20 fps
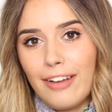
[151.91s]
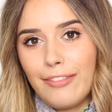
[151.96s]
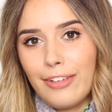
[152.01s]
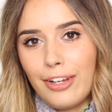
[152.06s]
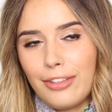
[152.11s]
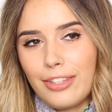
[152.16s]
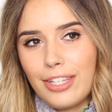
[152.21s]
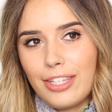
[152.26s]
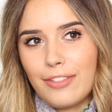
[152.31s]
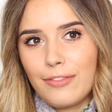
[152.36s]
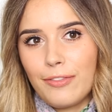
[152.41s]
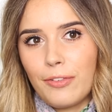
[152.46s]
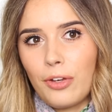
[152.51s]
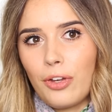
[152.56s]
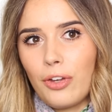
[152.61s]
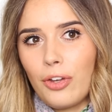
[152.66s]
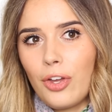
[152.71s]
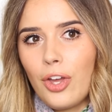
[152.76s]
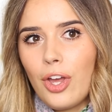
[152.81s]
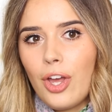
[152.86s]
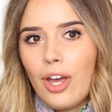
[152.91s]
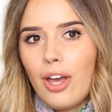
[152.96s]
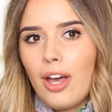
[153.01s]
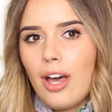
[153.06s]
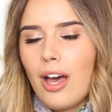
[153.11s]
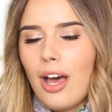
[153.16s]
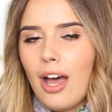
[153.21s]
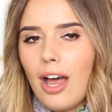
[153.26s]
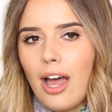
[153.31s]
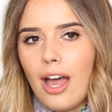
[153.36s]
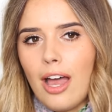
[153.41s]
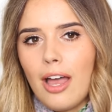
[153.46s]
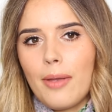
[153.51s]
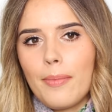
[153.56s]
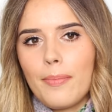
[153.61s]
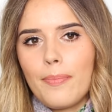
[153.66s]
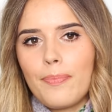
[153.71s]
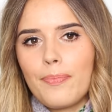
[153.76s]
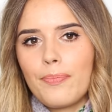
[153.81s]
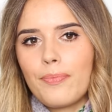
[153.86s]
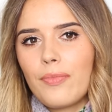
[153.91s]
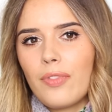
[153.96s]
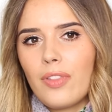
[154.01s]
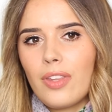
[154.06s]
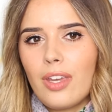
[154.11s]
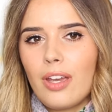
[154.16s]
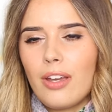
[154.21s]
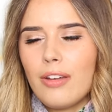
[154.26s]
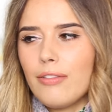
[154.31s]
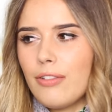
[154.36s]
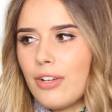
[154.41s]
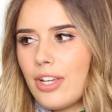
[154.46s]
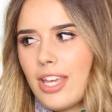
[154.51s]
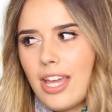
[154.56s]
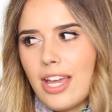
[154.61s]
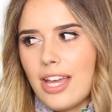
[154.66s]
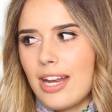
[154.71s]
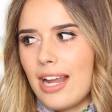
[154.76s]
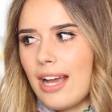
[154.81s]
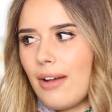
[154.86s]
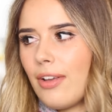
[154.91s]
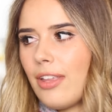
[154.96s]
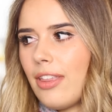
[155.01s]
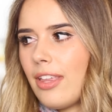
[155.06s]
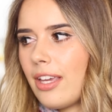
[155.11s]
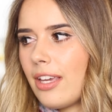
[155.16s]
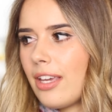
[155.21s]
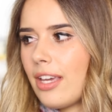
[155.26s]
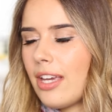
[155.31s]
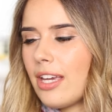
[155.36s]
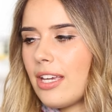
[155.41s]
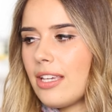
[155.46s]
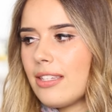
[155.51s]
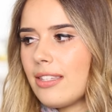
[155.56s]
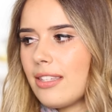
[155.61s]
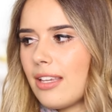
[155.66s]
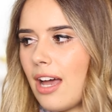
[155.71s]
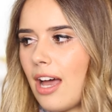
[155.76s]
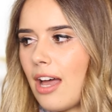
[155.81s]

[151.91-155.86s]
I've owned this for um, over a year now I think it is.